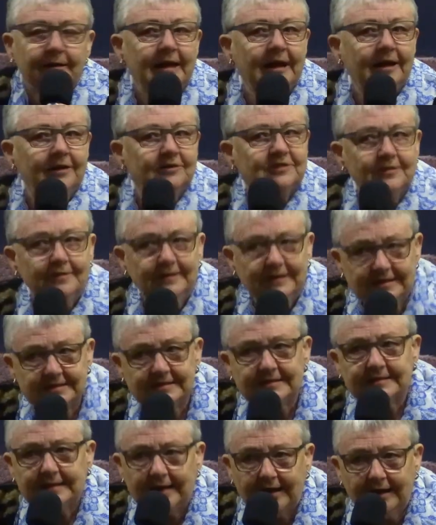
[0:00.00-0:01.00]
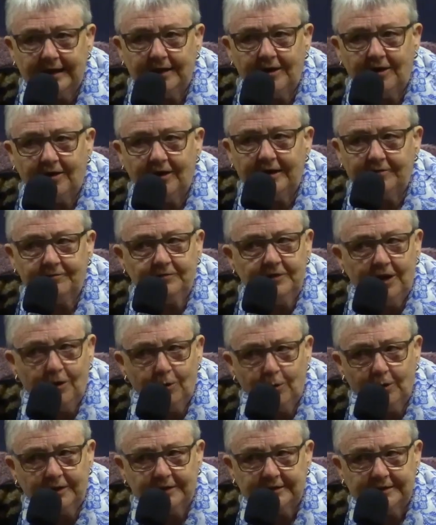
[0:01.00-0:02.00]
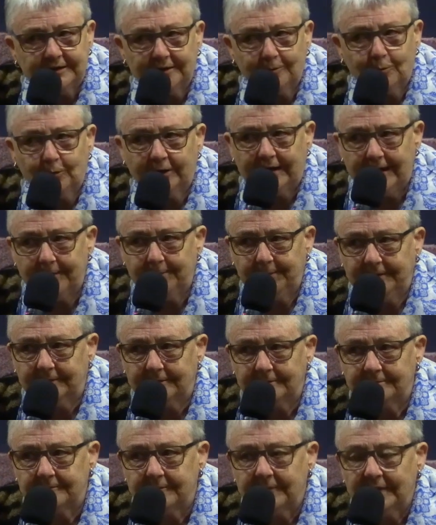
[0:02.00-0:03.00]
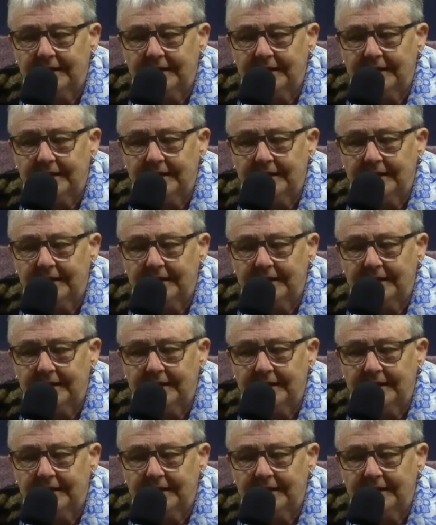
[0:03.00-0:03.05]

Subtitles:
Now, to this day, I have no idea what happened.